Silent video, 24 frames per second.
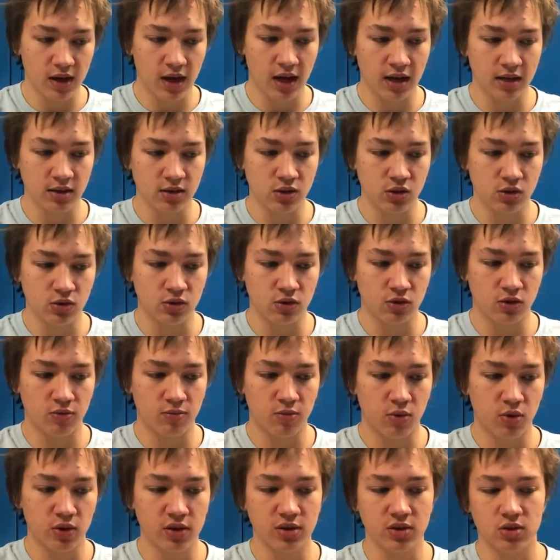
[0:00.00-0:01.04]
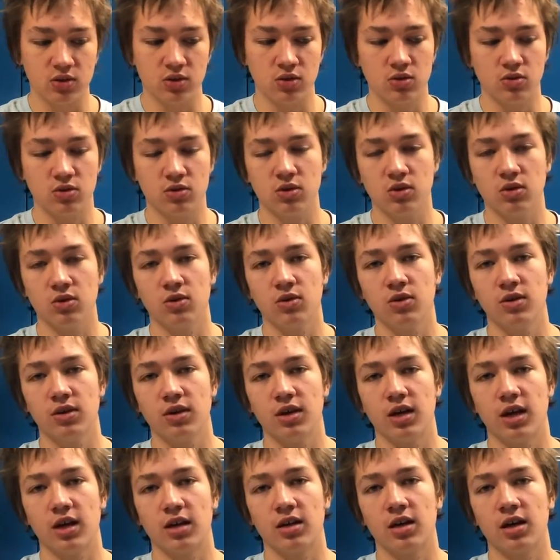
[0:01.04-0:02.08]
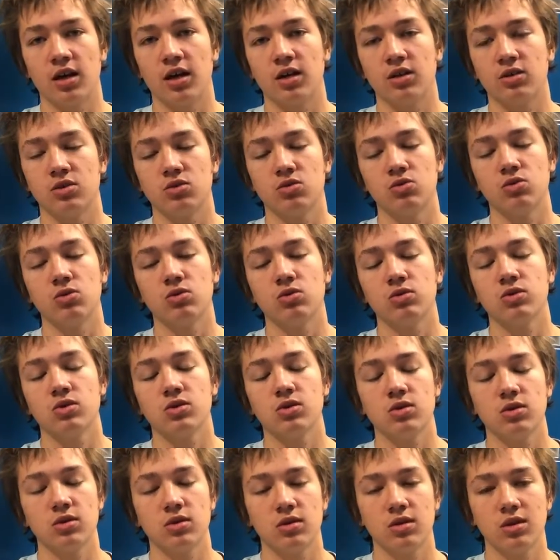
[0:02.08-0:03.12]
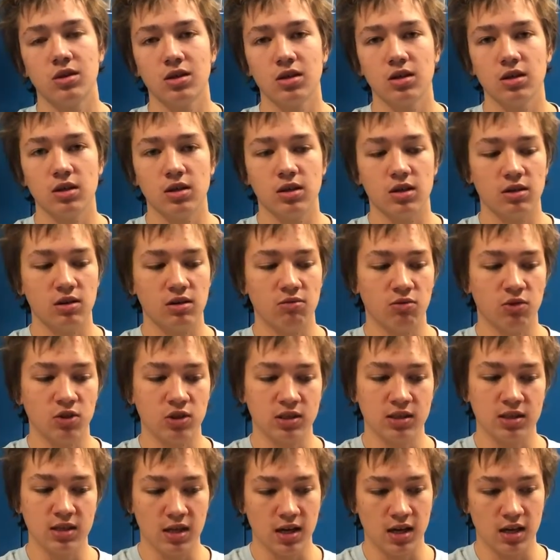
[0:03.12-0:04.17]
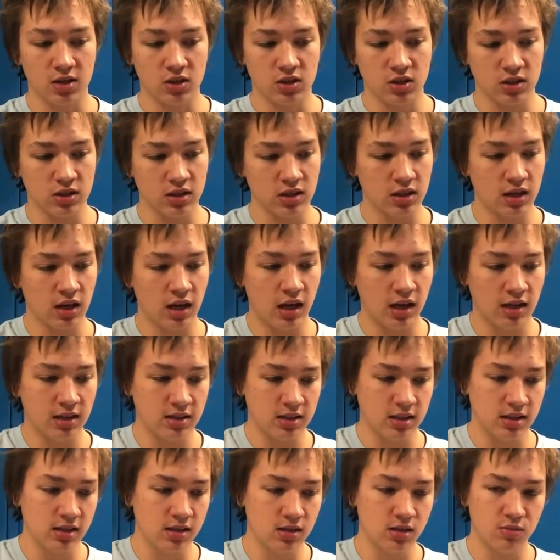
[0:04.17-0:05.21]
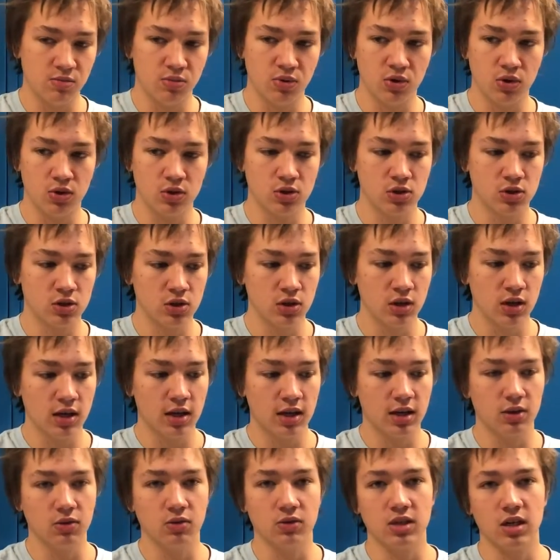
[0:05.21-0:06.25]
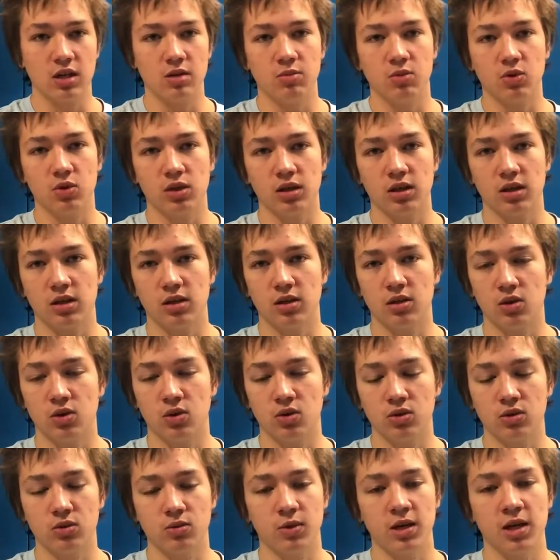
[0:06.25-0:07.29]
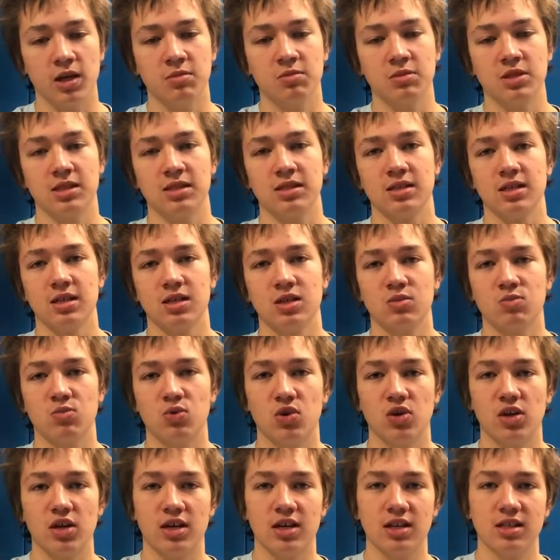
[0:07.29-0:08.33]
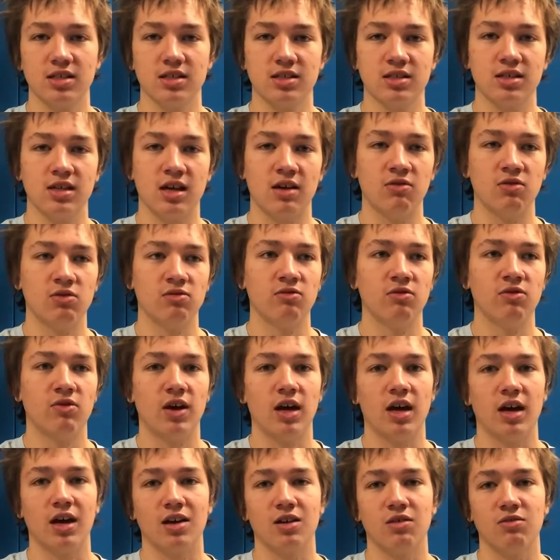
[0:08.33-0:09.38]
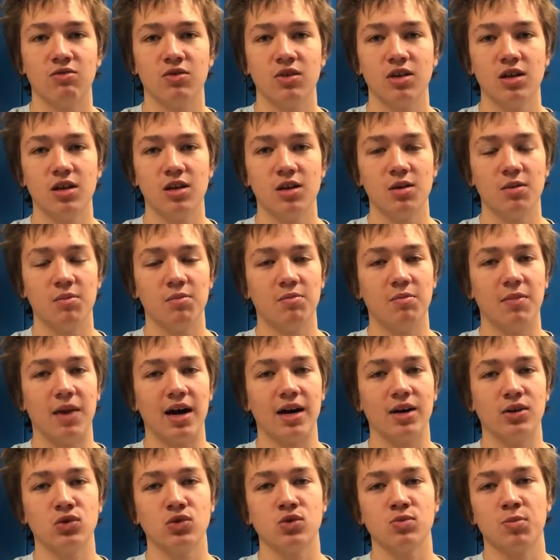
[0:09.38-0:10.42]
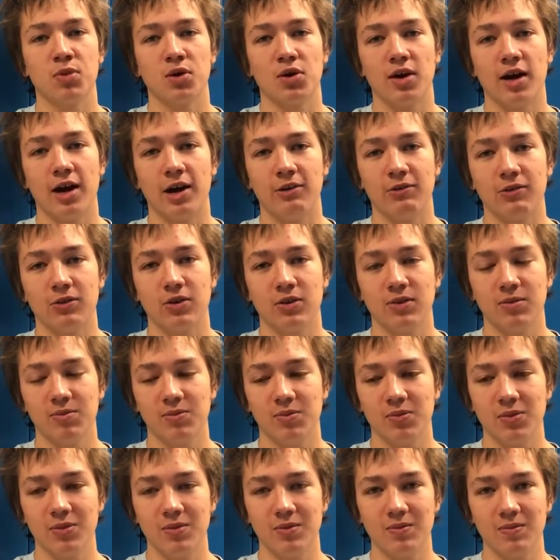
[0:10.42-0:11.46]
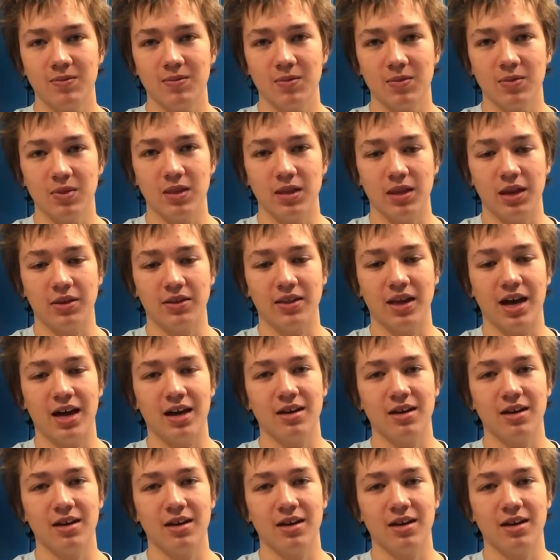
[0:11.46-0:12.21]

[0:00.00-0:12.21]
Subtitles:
Had total 0.2299 joules. Once again, just a nice easy push. And it was able to get it all the way up to 6.875 miles per hour. Now